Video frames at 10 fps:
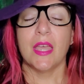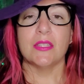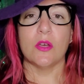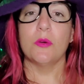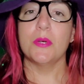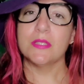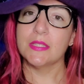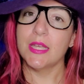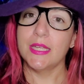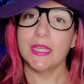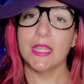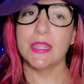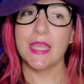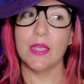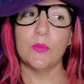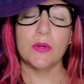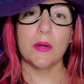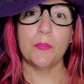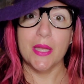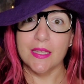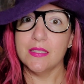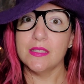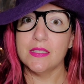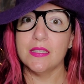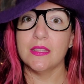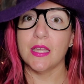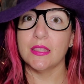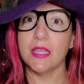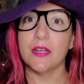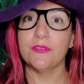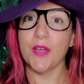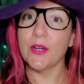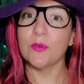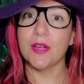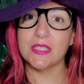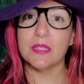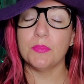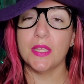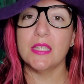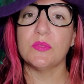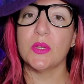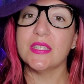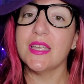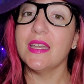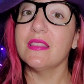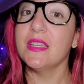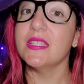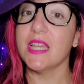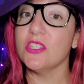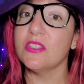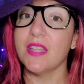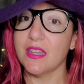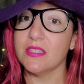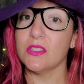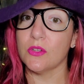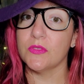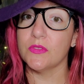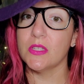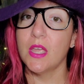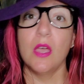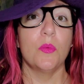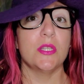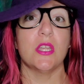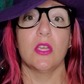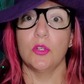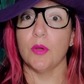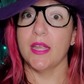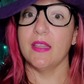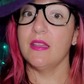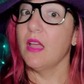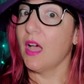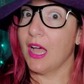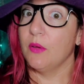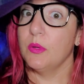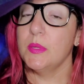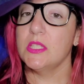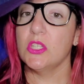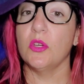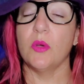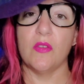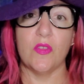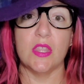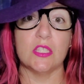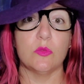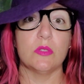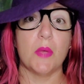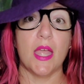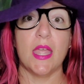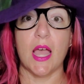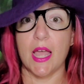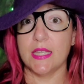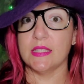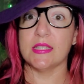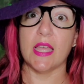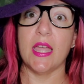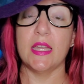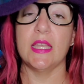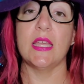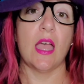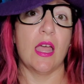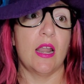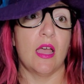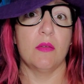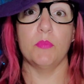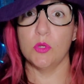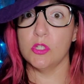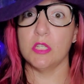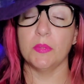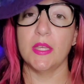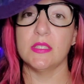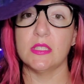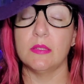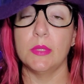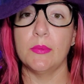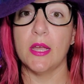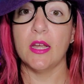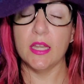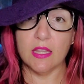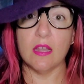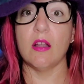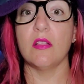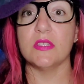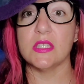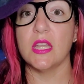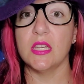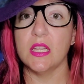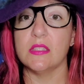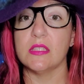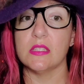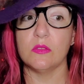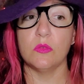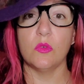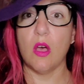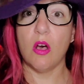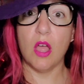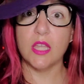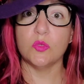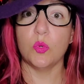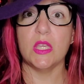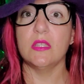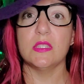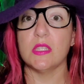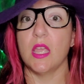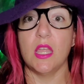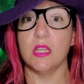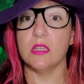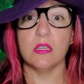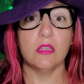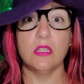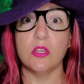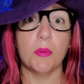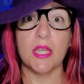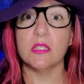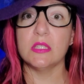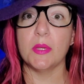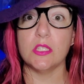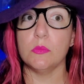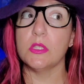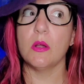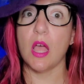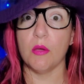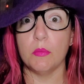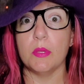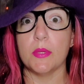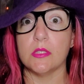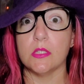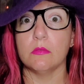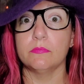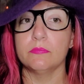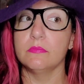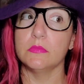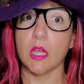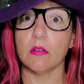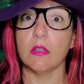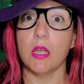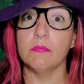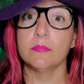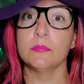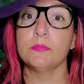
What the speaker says: It's almost like they were pissed that their final resting place wasn't getting the attention that it deserved. Which, granted, I would be too. If this was my high society and a bougie place to be buried, and then all of a sudden has weeds and nobody can see my tombstone, I would be pissed too. Not gonna lie.